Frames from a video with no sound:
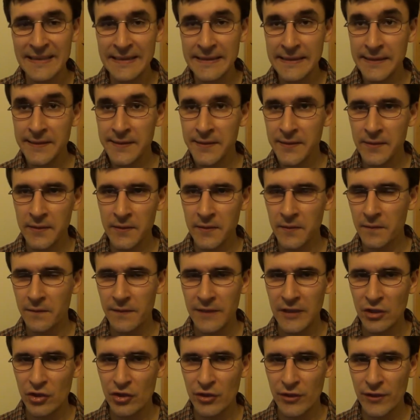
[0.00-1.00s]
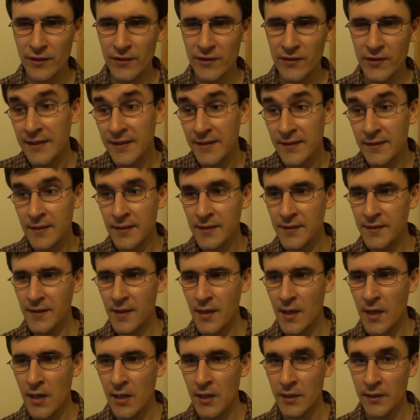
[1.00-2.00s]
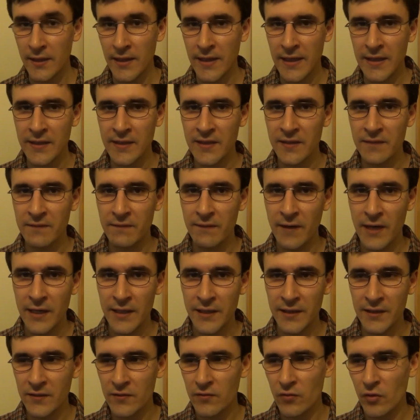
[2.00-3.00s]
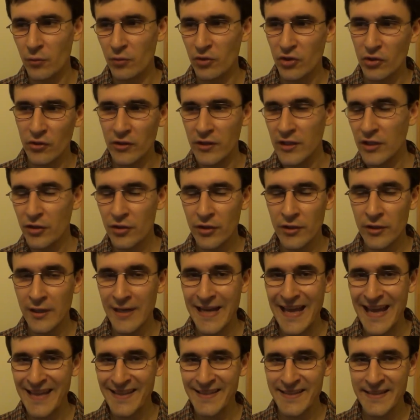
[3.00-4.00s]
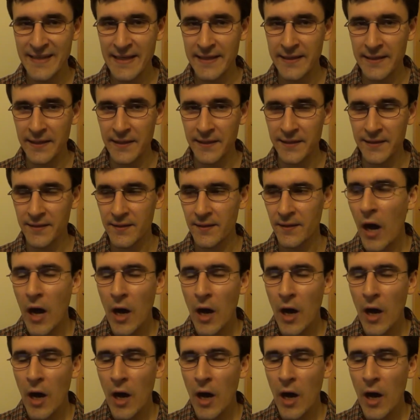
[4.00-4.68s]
dissonant features, its discard and deviance from traditional aesthetics,